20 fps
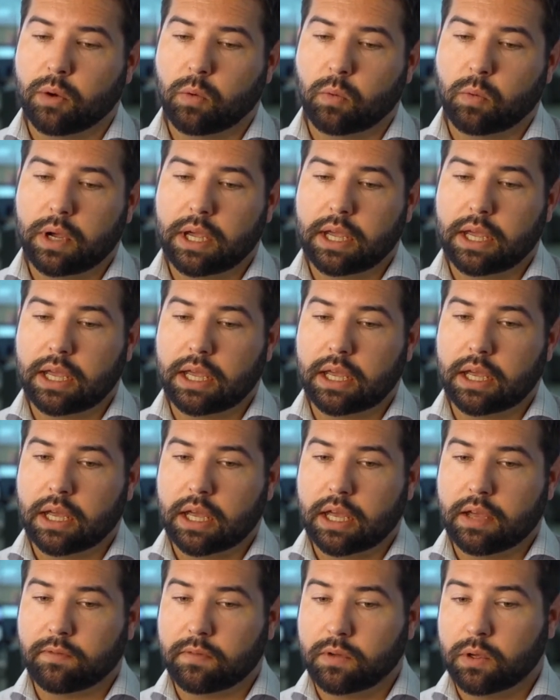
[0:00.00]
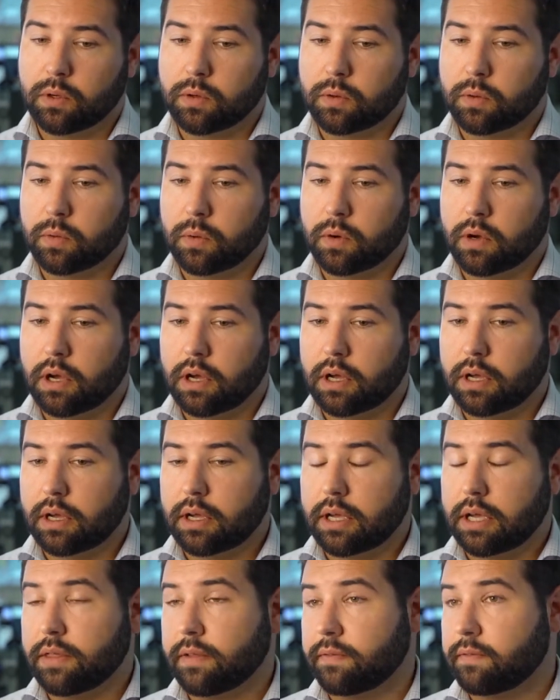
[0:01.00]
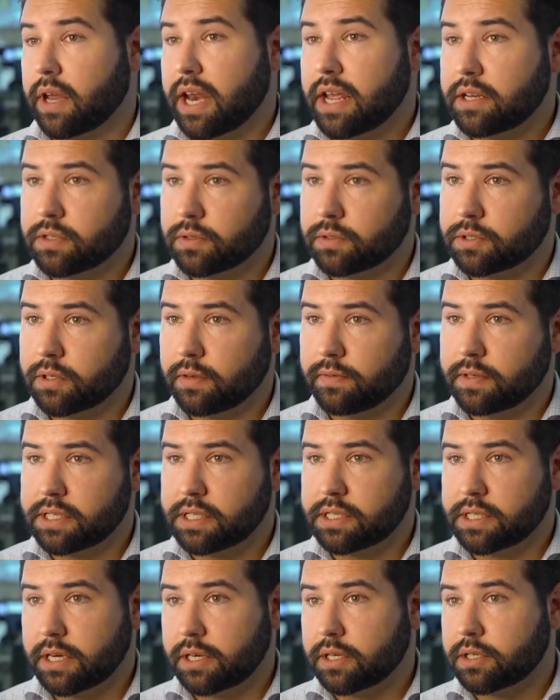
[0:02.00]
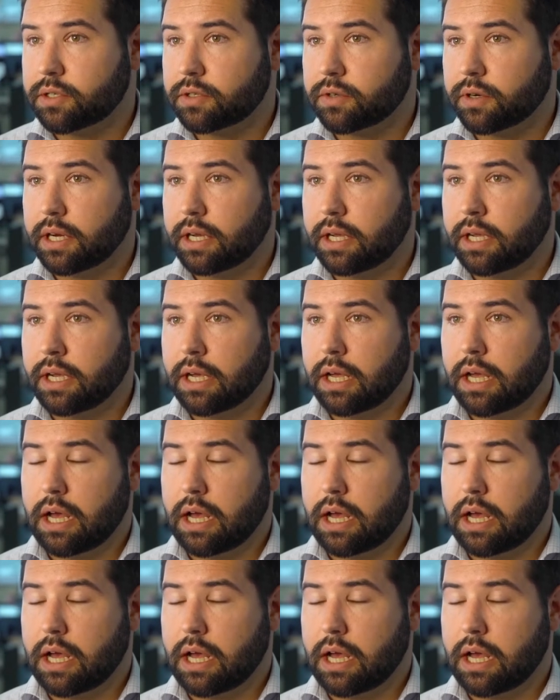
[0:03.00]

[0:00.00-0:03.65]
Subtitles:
where if you are in the financial services industry,